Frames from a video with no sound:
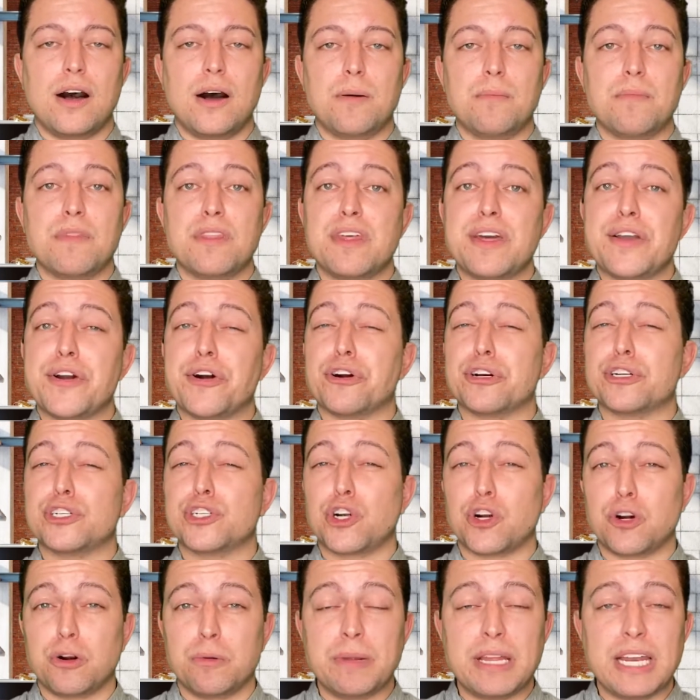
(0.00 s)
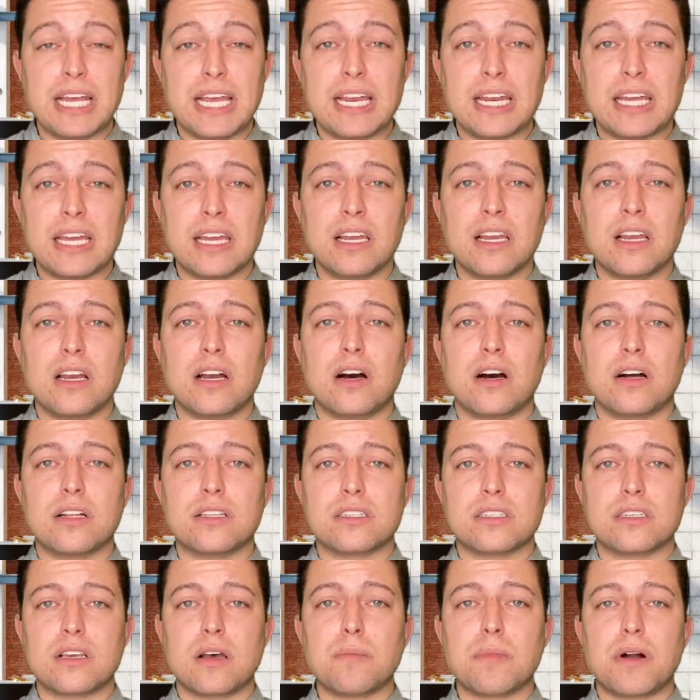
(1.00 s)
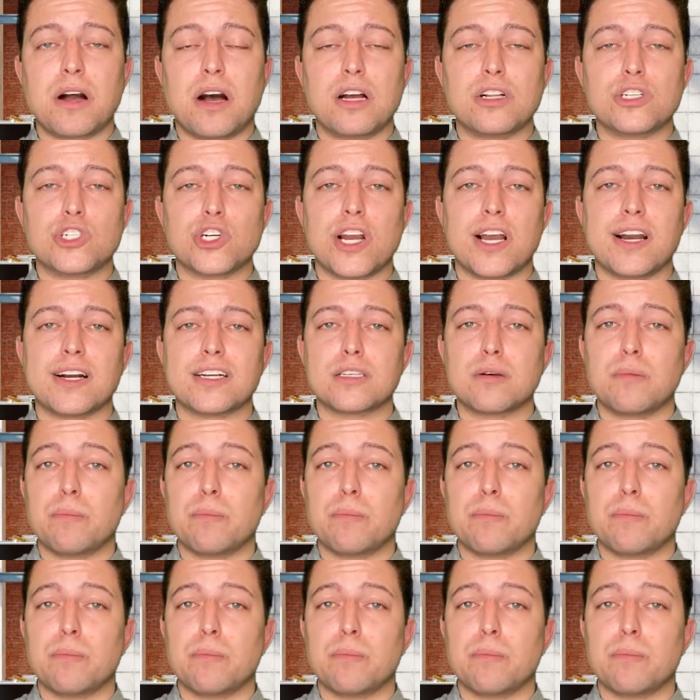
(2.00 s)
They are terminating on some contracts